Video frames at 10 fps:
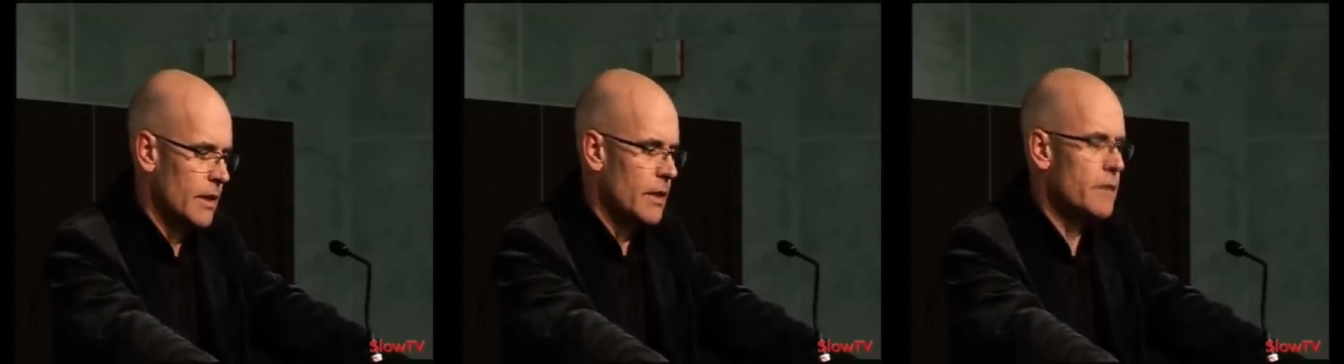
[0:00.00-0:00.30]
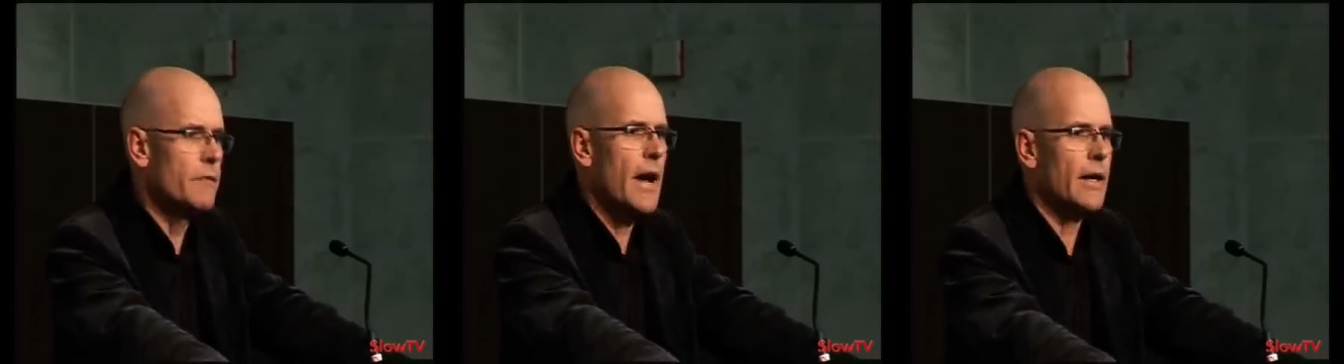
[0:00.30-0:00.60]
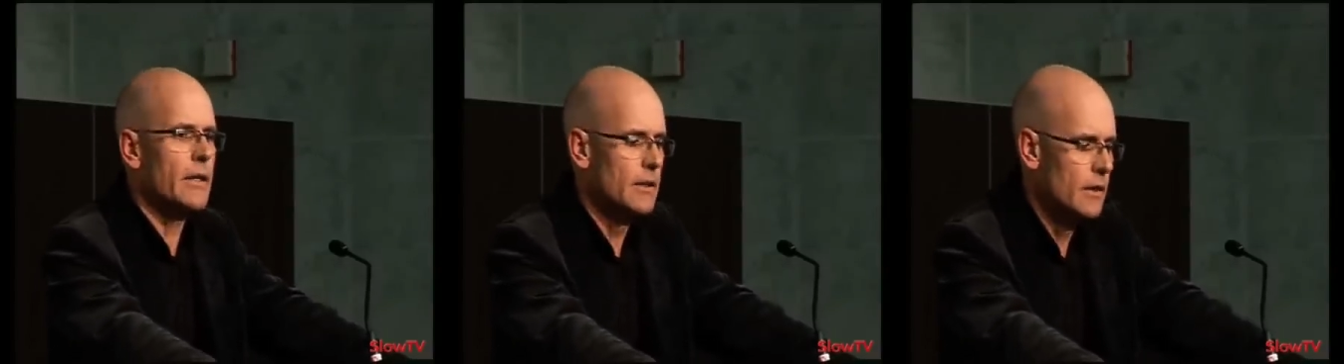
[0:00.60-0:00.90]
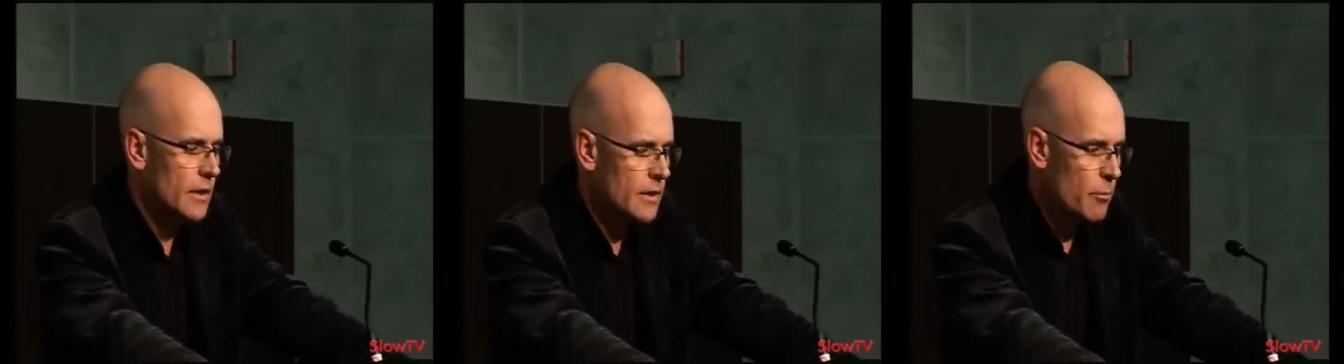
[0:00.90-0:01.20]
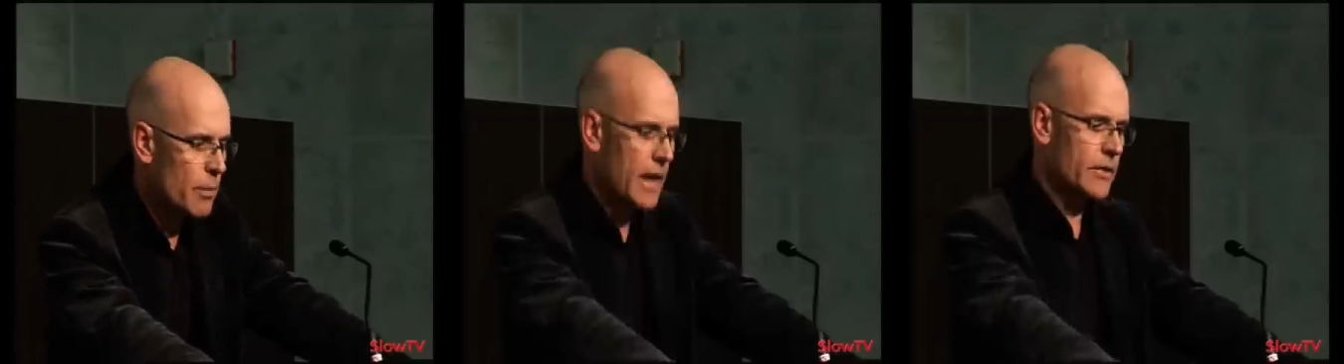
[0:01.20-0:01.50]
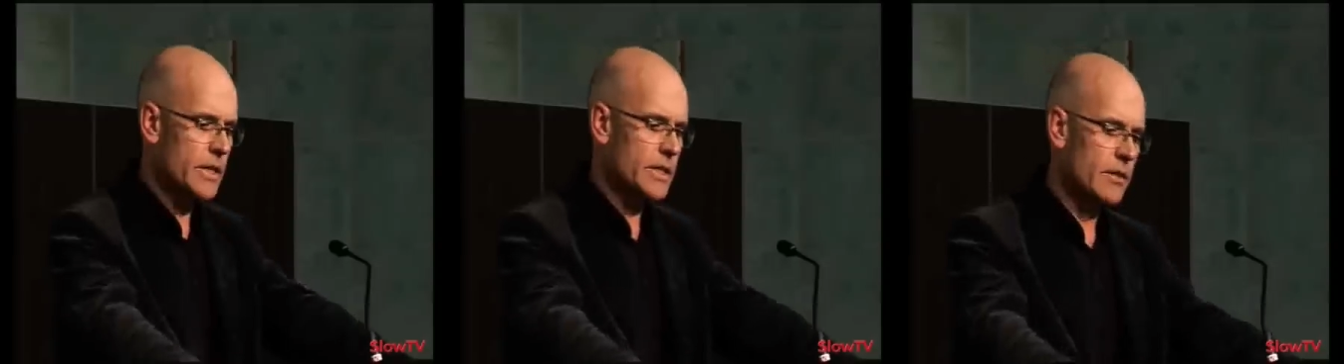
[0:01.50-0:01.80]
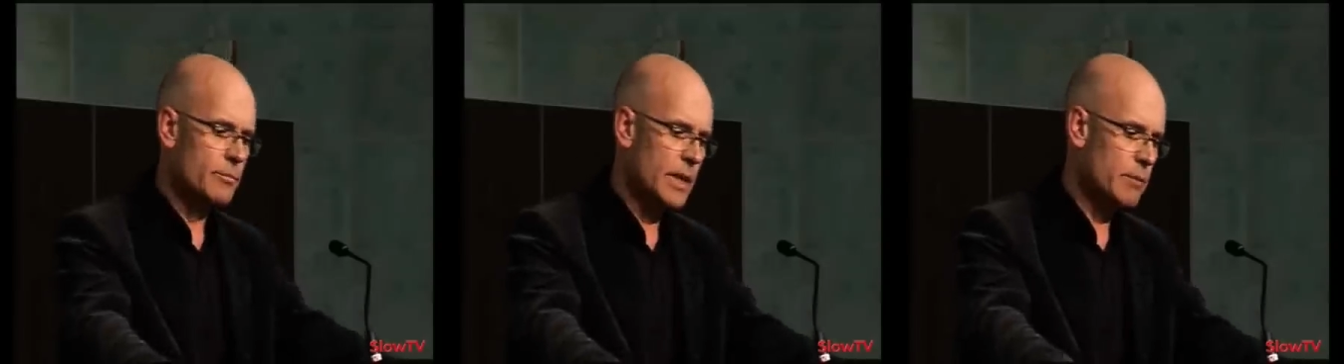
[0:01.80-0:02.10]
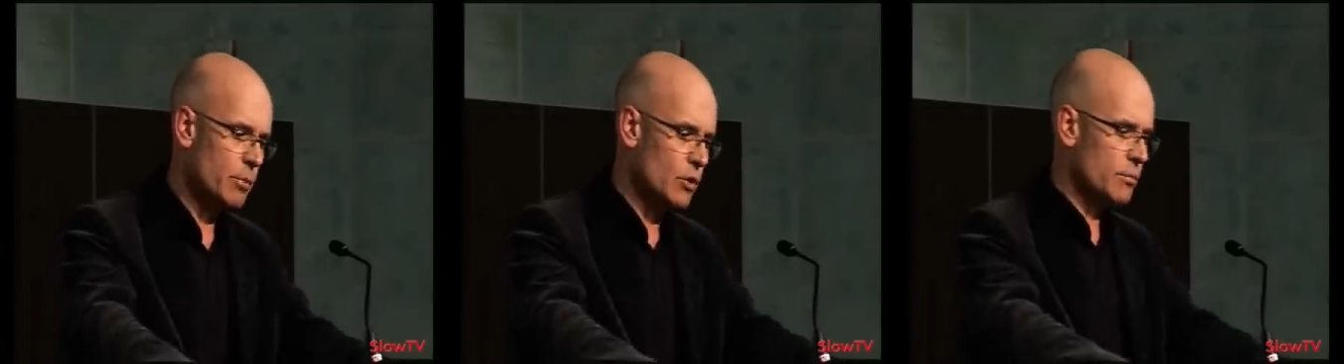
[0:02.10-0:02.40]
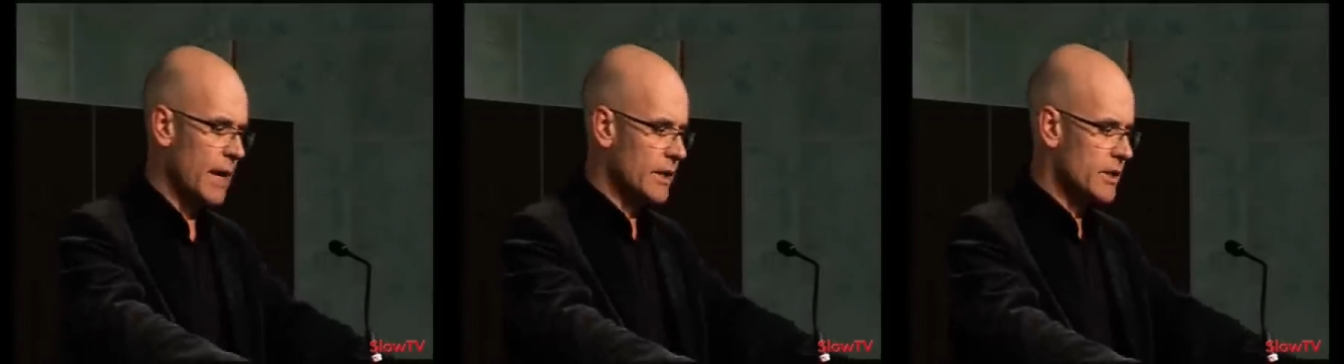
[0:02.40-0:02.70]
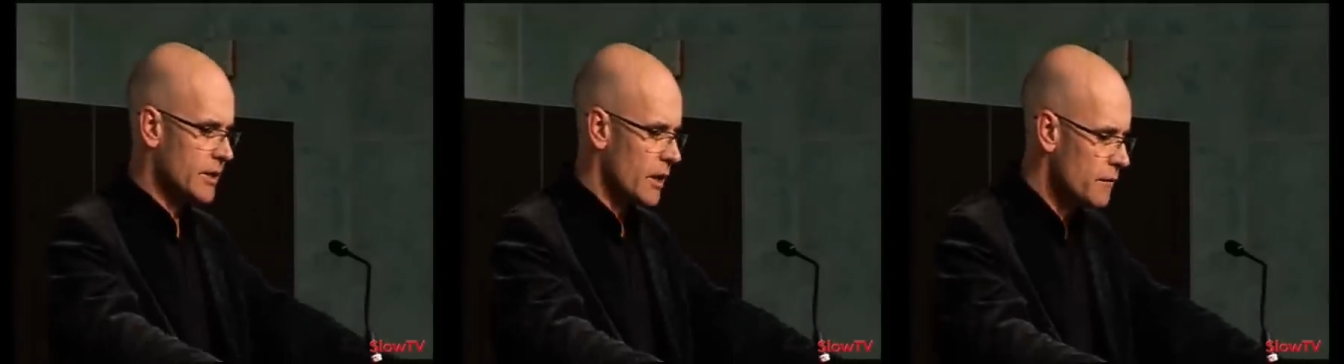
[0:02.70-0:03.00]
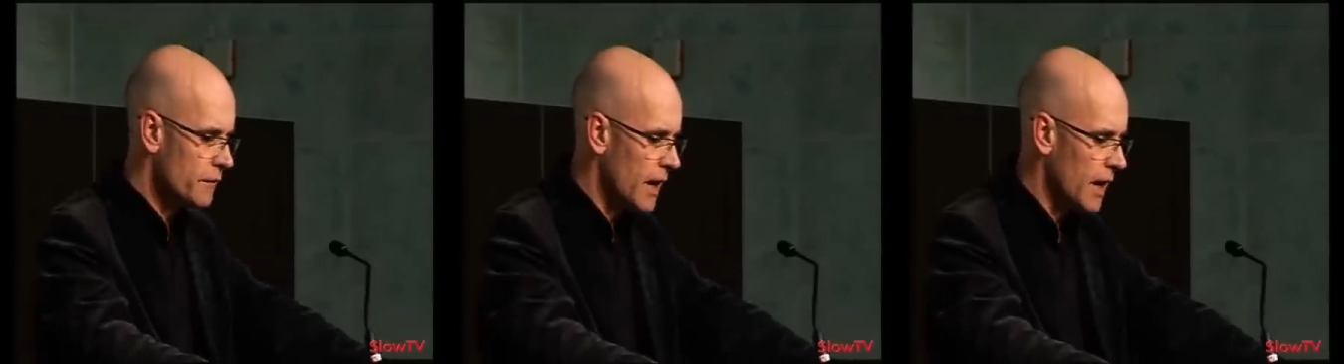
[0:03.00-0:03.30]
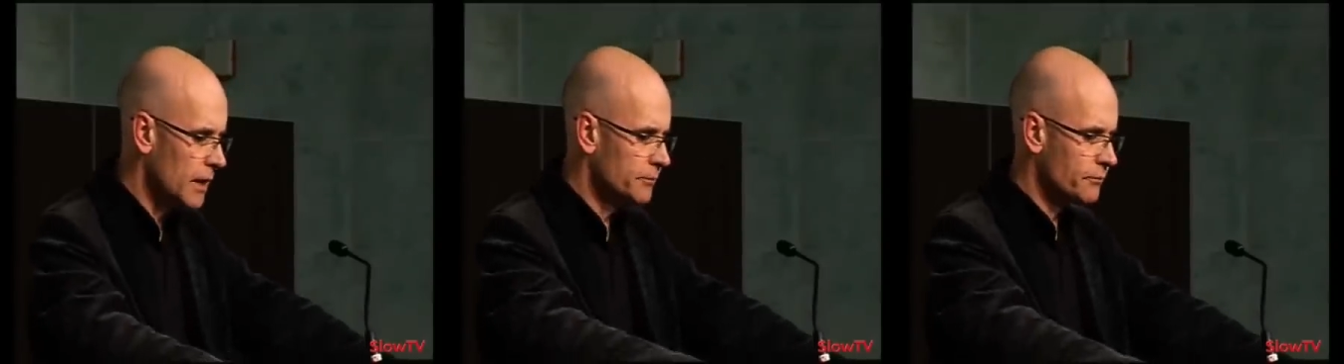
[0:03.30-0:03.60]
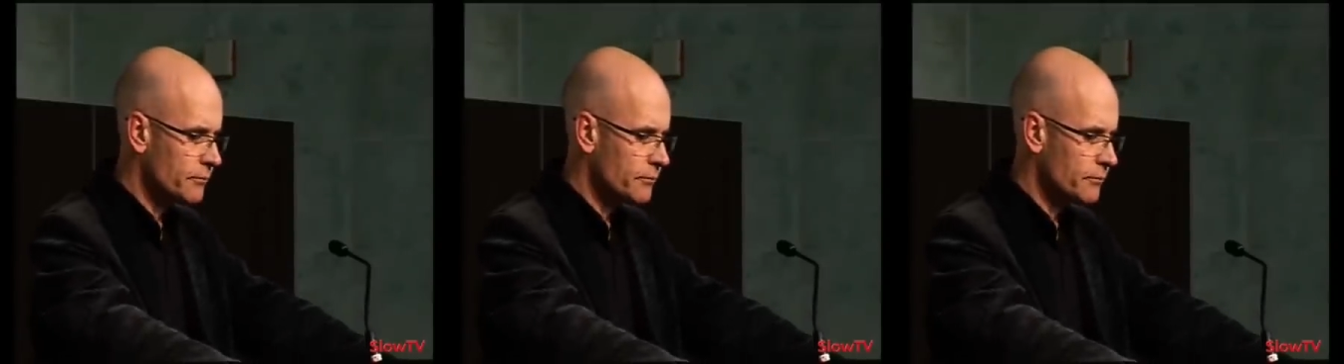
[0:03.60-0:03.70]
In fact, the boundaries have been pushed back so far